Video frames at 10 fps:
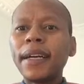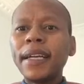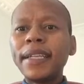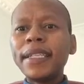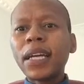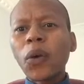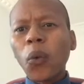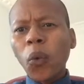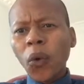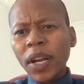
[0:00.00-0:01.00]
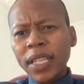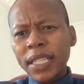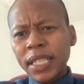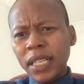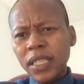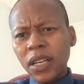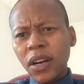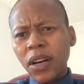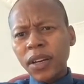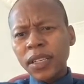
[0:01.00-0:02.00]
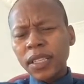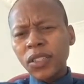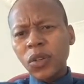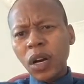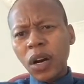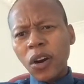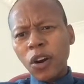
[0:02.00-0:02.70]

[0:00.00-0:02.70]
integrated into our